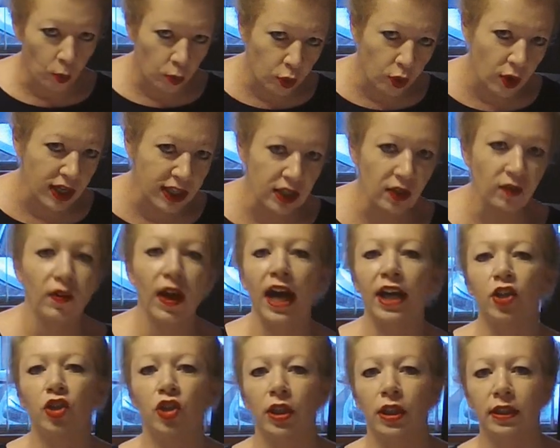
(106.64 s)

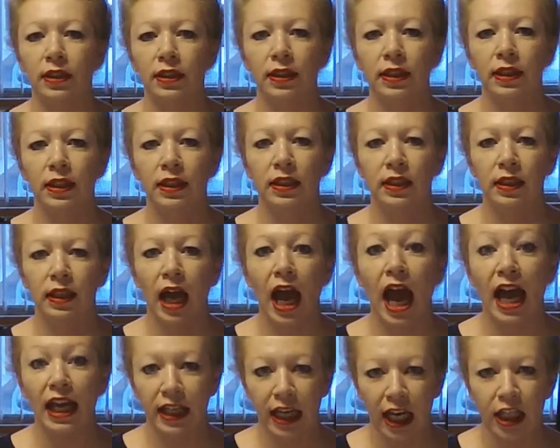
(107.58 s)
preservation
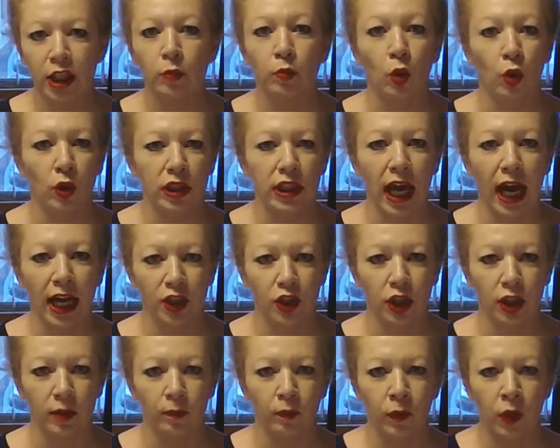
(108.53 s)
and
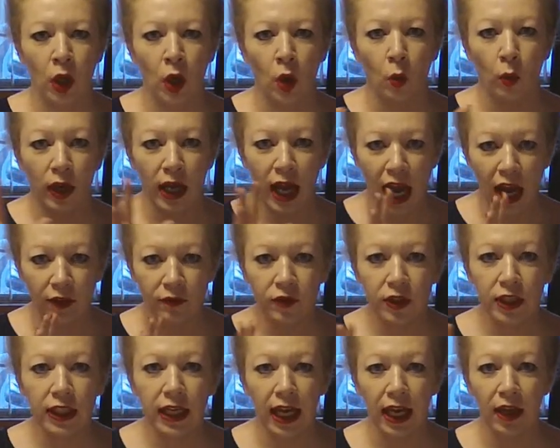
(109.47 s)
exploitation. We have
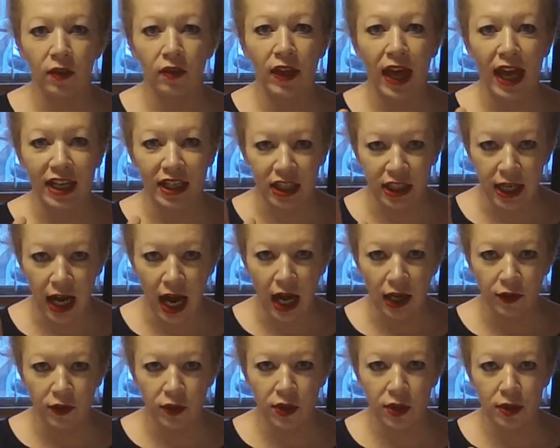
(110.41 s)
to get that
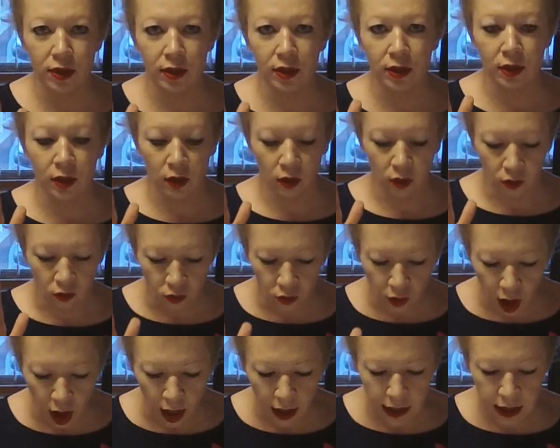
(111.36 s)
dance
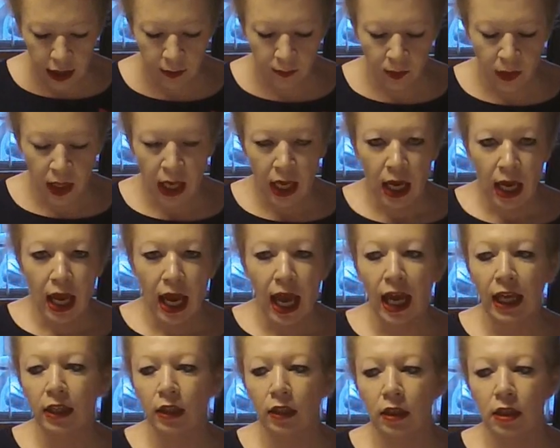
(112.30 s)
right.
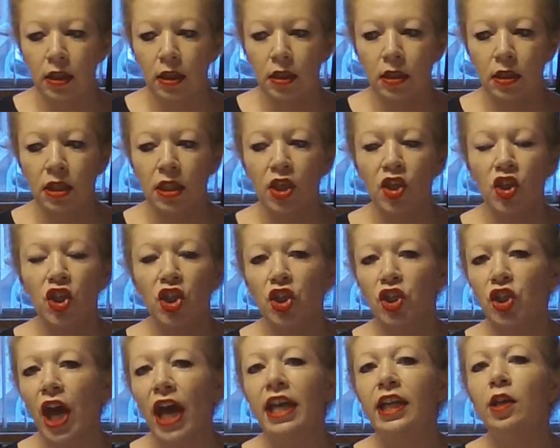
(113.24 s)
And
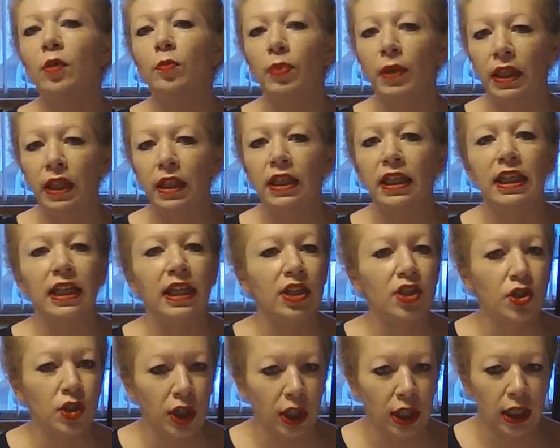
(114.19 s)
sustainability
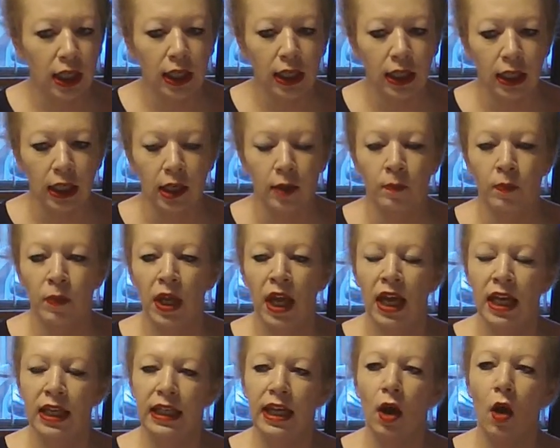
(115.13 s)
is the key.
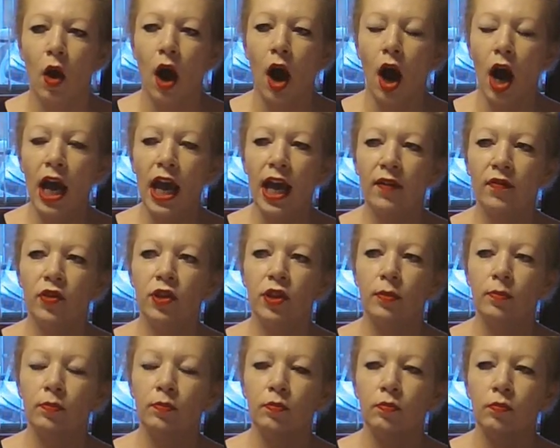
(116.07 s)
Now, I have
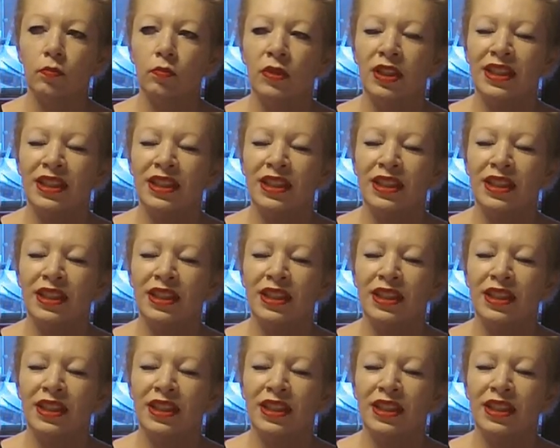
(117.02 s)
some